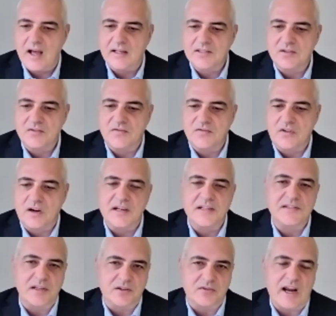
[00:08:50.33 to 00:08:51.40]
So far
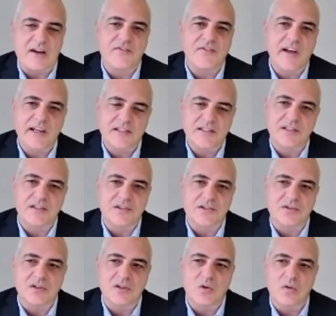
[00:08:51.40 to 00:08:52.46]
as the graphite is
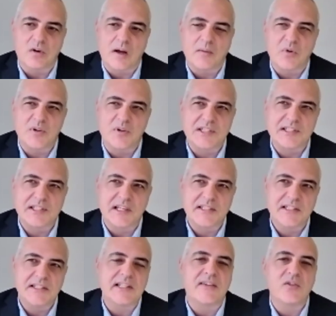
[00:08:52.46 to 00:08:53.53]
concerned, about
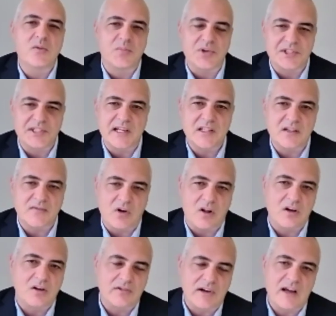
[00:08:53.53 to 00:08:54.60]
67% of
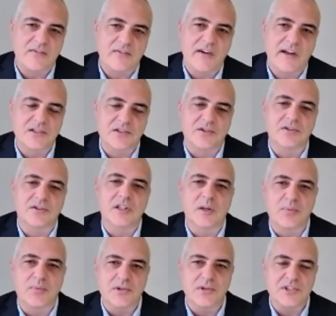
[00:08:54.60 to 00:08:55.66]
all graphite is currently
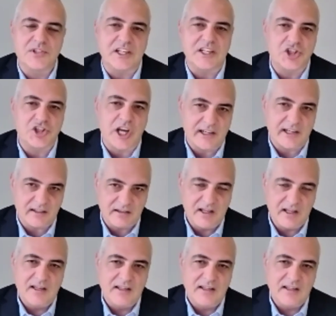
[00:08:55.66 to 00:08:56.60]
produced in China.